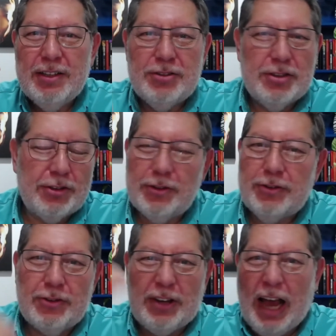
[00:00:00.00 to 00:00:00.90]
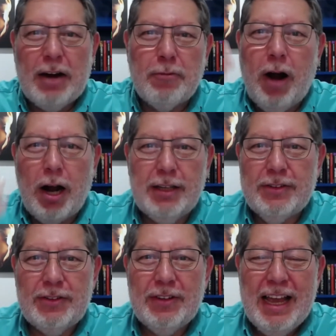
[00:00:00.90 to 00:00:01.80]
just
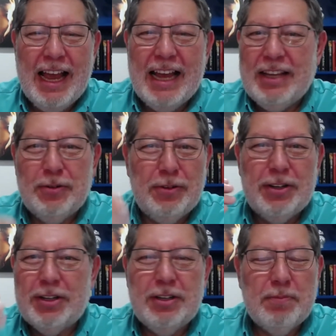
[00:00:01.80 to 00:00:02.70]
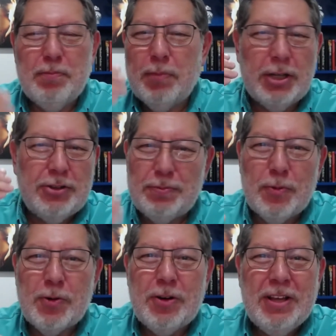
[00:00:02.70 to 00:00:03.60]
skyrockets and you learn much
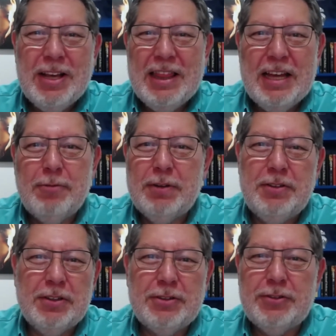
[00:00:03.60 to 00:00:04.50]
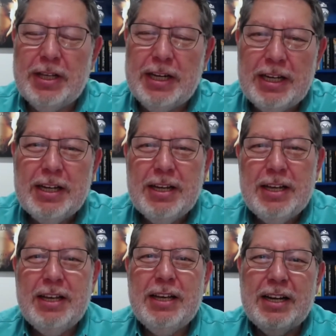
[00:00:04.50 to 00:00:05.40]
more than when you're sitting
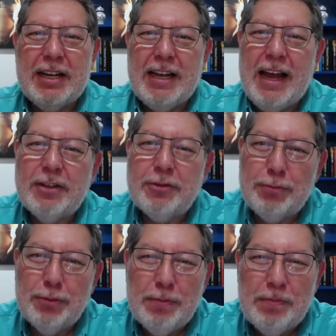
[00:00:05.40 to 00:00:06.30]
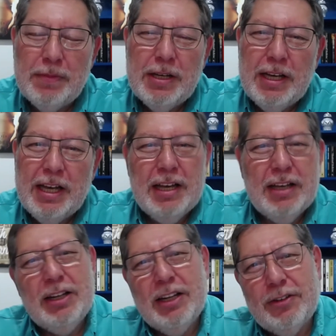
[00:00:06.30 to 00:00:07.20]
in a classroom
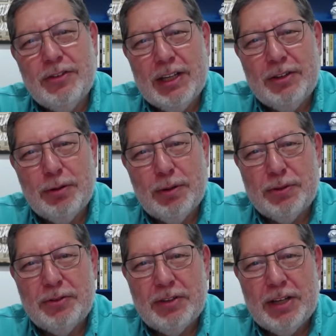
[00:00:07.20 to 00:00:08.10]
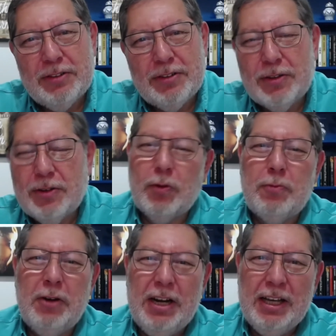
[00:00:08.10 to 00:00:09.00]
listening to a presenter or
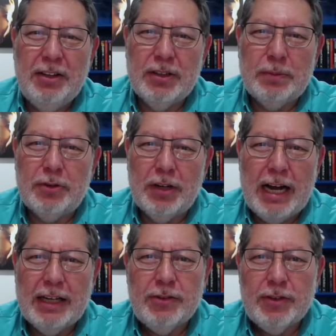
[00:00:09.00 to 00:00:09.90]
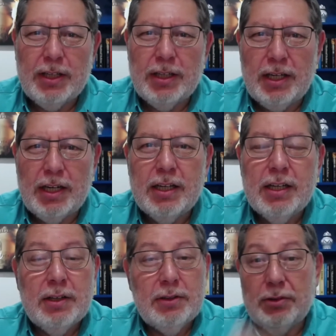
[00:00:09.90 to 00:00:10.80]
reading some slides on
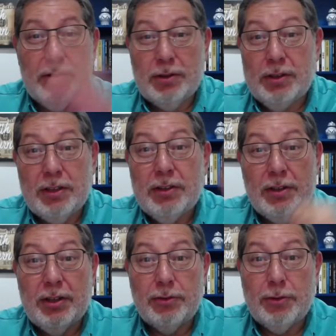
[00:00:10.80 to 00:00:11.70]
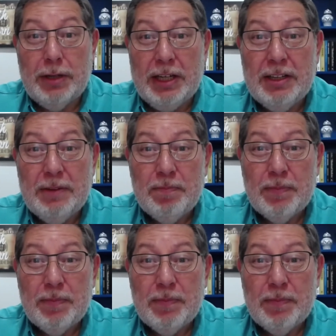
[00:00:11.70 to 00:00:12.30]
a screen?